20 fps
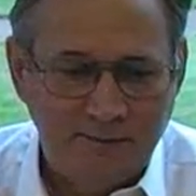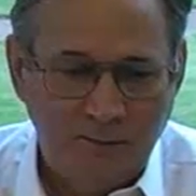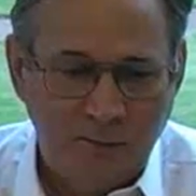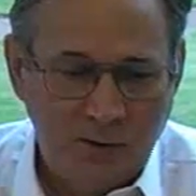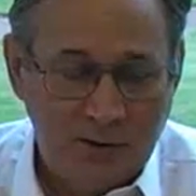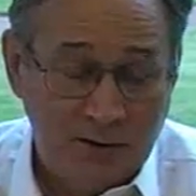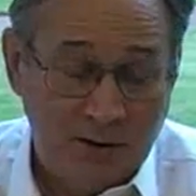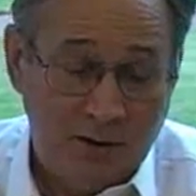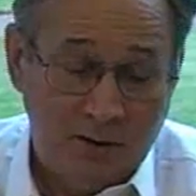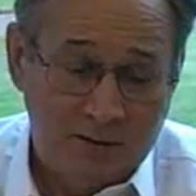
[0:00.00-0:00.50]

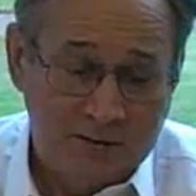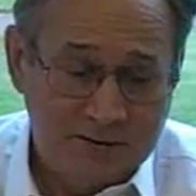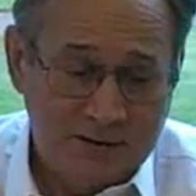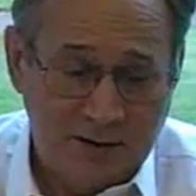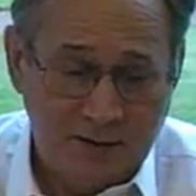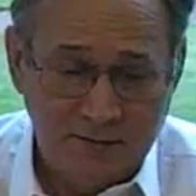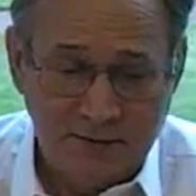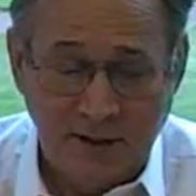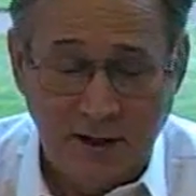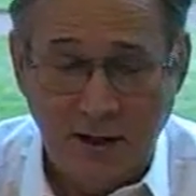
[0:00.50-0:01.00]
We tell
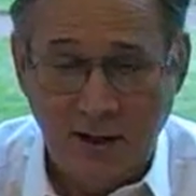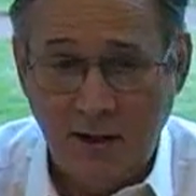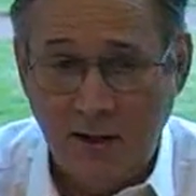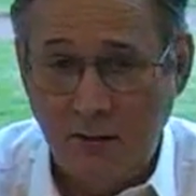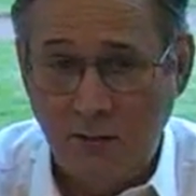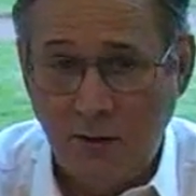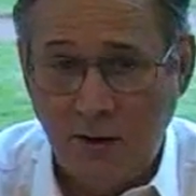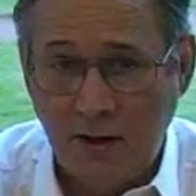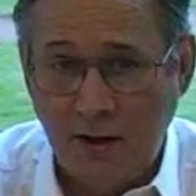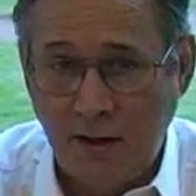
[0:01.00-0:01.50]
ourselves that
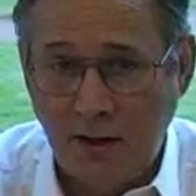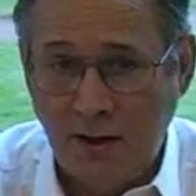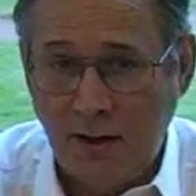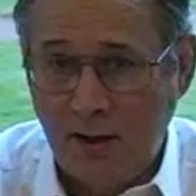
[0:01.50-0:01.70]
anyway.